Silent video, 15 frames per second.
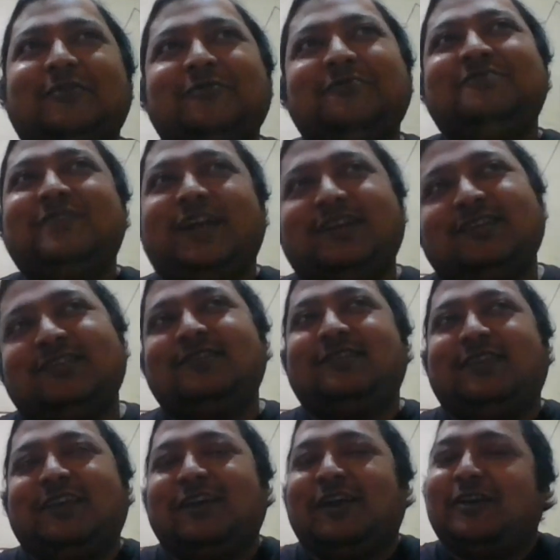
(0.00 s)
so that is the
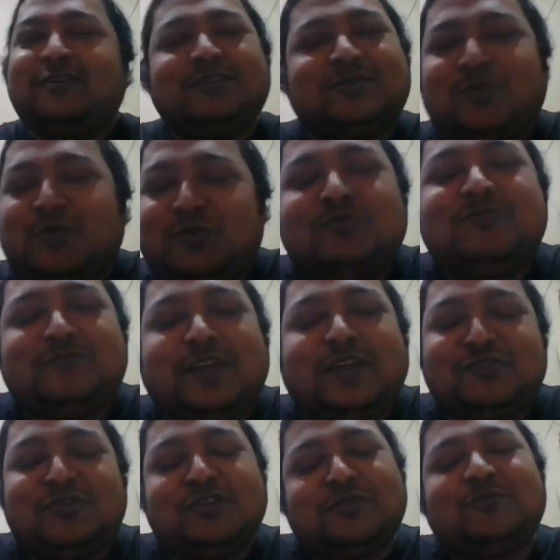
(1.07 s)
thing. I just want to
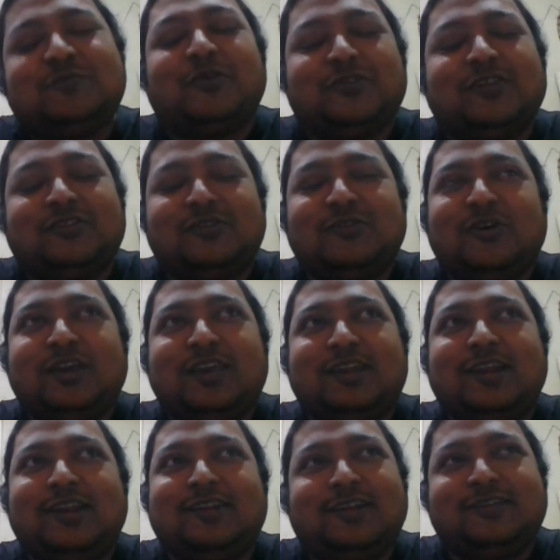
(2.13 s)
enjoy the process. So
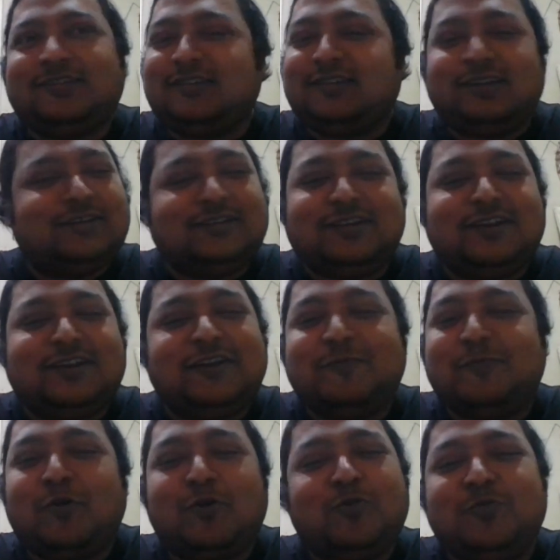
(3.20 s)
it doesn't really
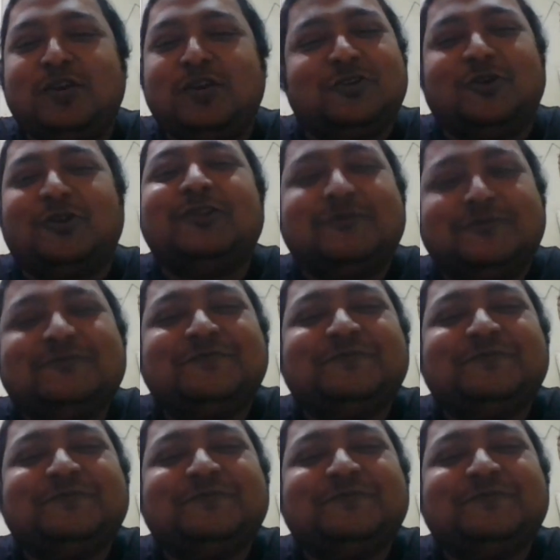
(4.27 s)
bore me at all.